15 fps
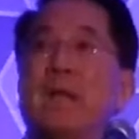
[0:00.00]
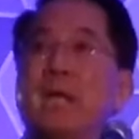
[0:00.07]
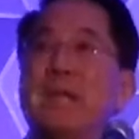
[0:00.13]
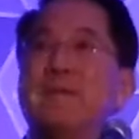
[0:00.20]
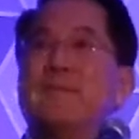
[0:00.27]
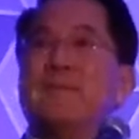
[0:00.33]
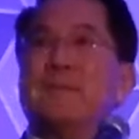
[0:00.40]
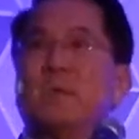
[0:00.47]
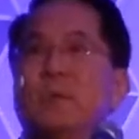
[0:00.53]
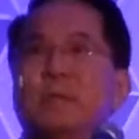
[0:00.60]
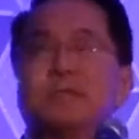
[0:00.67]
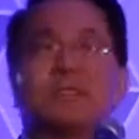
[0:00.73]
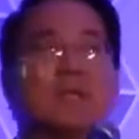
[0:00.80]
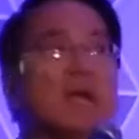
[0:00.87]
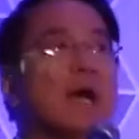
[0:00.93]

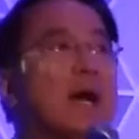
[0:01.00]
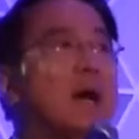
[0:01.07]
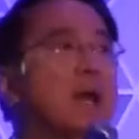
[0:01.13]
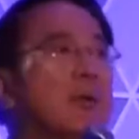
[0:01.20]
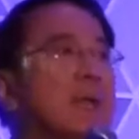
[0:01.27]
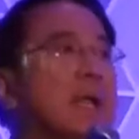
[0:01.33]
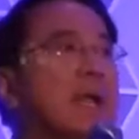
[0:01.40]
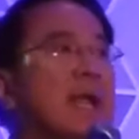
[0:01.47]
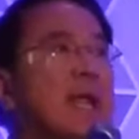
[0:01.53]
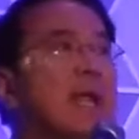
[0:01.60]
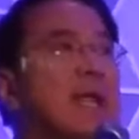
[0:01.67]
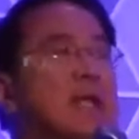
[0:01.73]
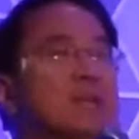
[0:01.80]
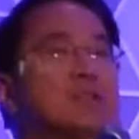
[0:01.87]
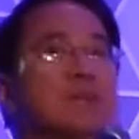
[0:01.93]
influence how we
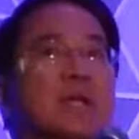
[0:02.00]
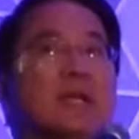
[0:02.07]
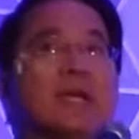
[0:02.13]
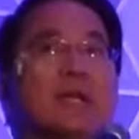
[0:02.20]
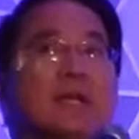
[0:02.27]
age,